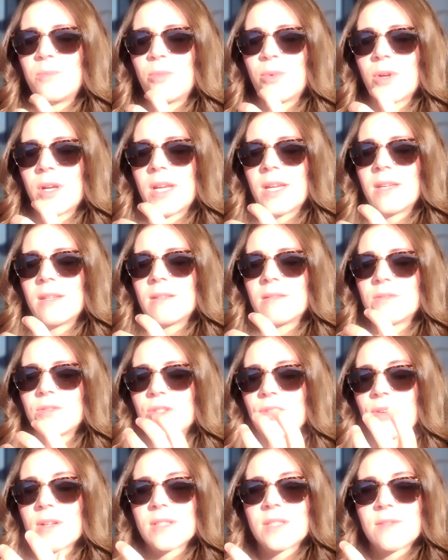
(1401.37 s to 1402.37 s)
bring
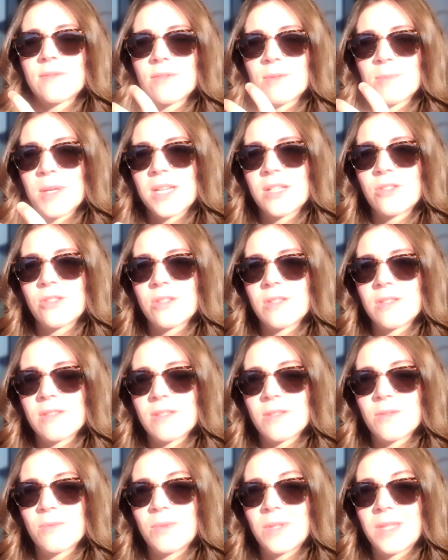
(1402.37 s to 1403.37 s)

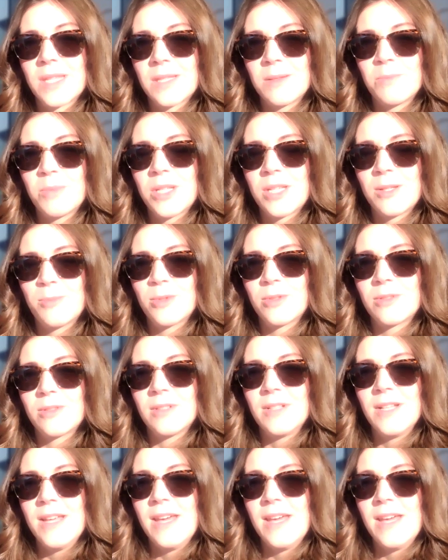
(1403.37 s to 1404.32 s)
transformations within people,